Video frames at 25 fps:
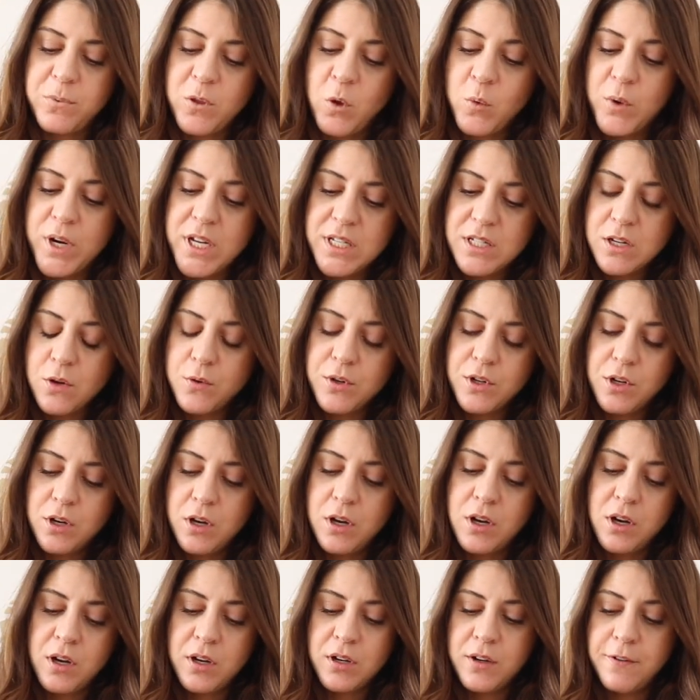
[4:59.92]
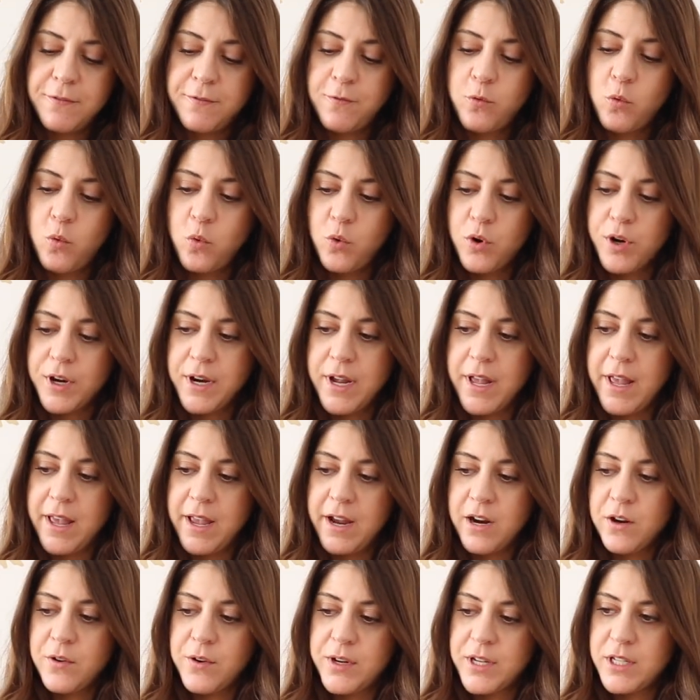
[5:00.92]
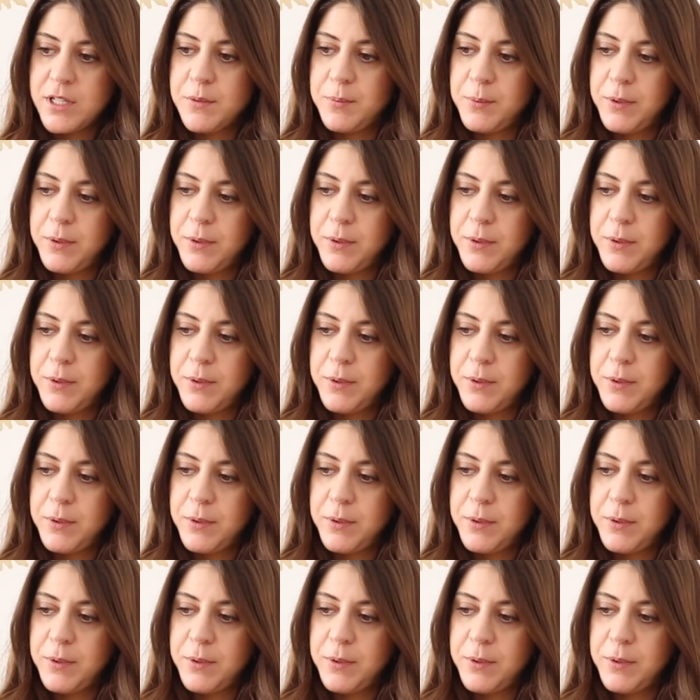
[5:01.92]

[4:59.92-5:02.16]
What is going on for Aries,